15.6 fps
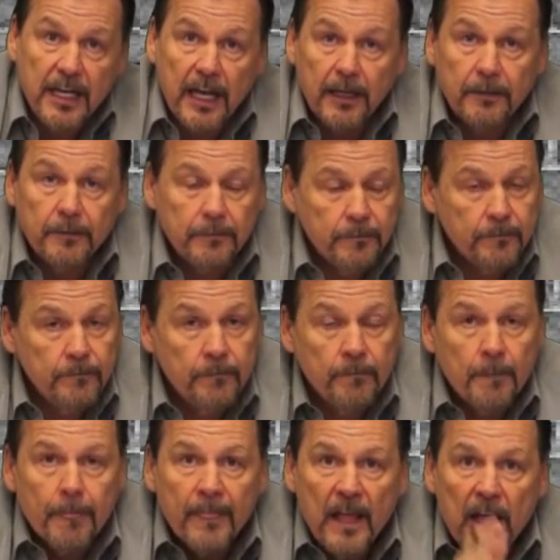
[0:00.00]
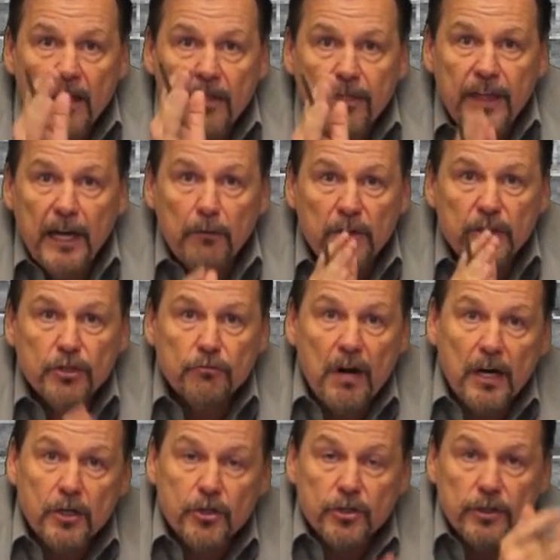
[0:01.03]
10. Their
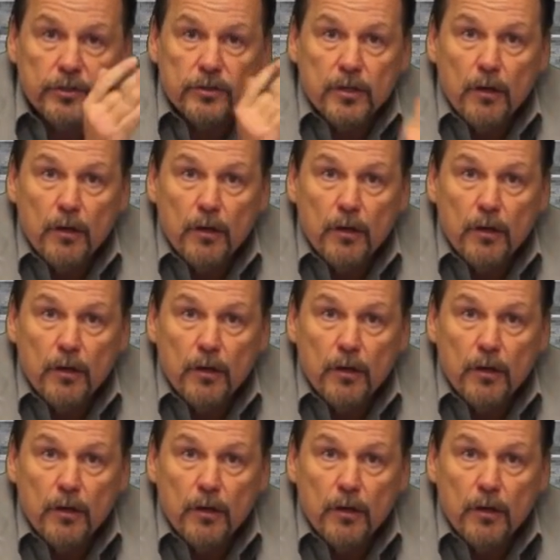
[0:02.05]
instructions